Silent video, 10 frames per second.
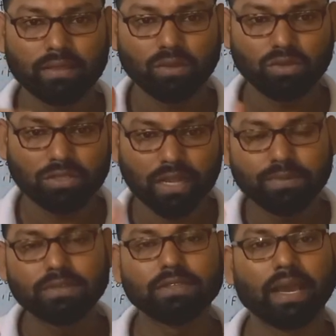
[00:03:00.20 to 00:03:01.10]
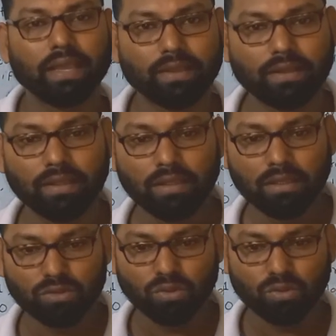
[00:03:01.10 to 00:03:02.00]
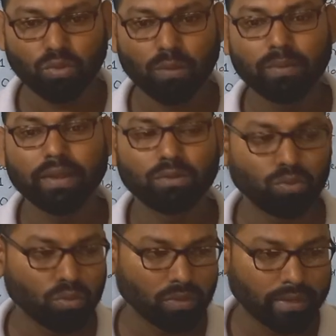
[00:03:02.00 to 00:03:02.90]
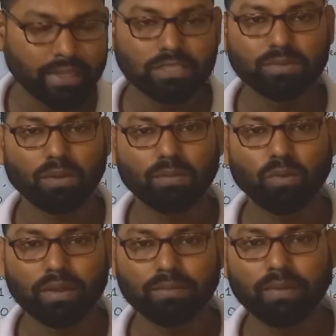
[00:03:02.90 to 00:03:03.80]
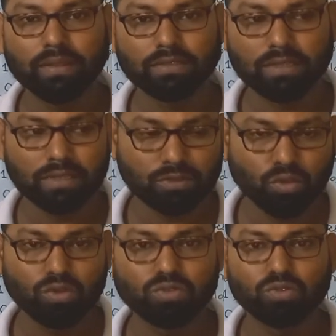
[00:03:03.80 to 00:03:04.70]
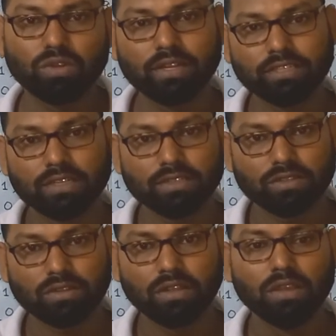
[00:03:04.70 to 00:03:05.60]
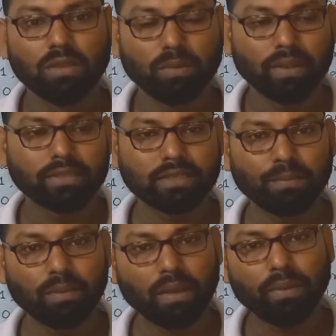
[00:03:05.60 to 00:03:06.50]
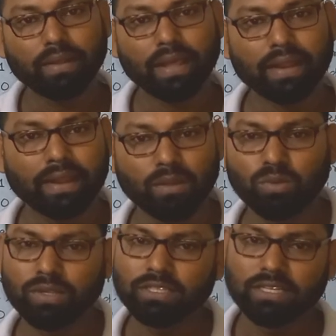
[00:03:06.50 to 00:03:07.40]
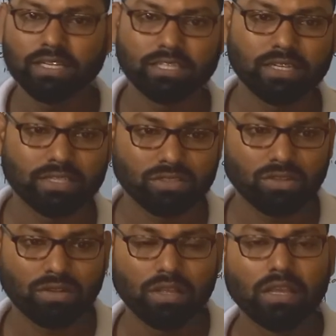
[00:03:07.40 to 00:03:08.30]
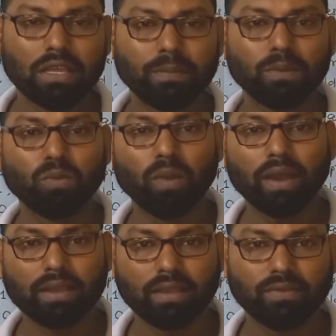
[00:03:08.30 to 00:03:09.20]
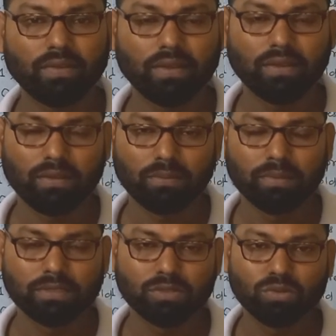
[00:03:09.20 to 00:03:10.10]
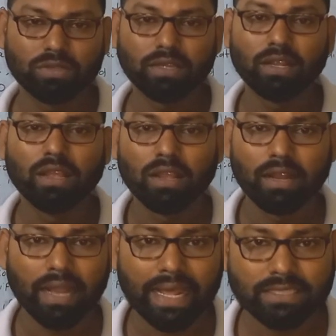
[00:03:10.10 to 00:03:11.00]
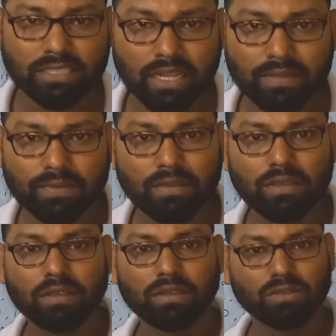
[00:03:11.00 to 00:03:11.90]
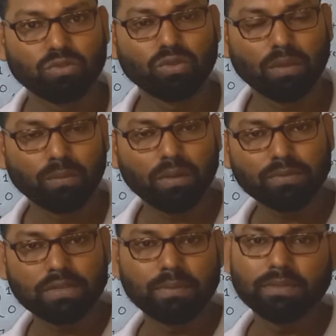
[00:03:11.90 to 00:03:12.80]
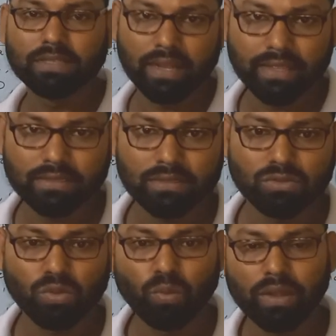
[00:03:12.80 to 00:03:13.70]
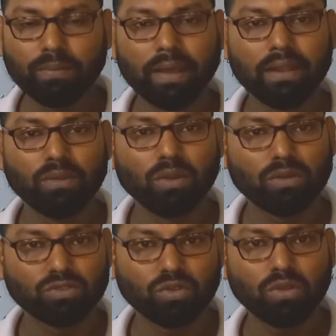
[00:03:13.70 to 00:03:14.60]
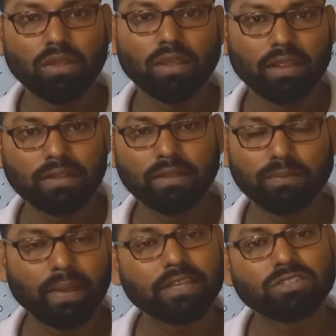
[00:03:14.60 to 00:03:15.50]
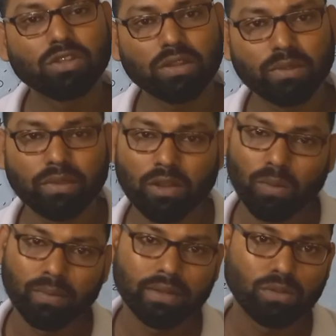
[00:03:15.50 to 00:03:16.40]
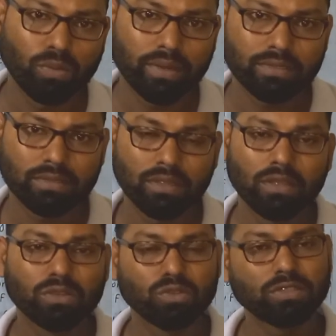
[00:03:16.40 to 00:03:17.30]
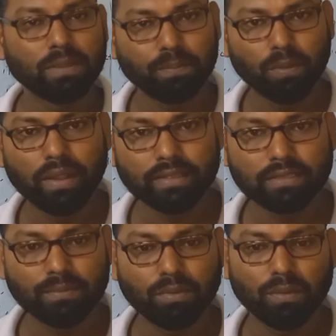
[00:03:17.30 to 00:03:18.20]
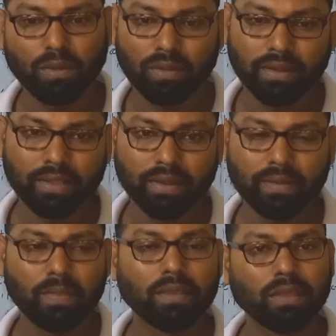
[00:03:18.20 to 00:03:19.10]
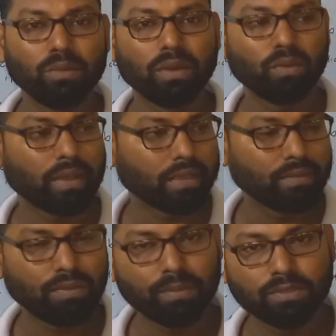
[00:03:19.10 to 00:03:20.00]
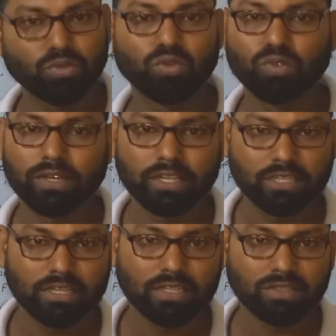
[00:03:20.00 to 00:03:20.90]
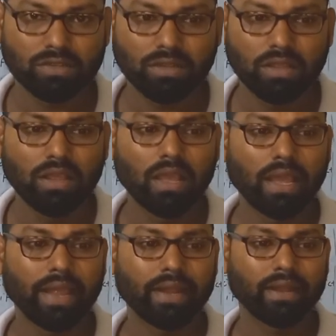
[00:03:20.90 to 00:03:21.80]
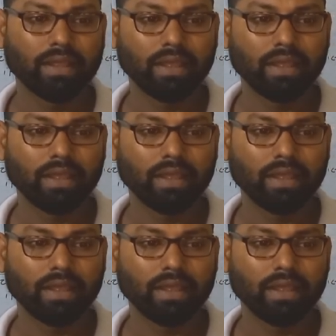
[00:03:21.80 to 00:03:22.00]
your steps is higher. So to update, to reach from one place source to the destination. For example, our target to reach a destination, if you walk means with a large step, so number of step is less, so weight value also in the faster you can update the weights. So simple example of learning rate, you are walking from a source to destination, and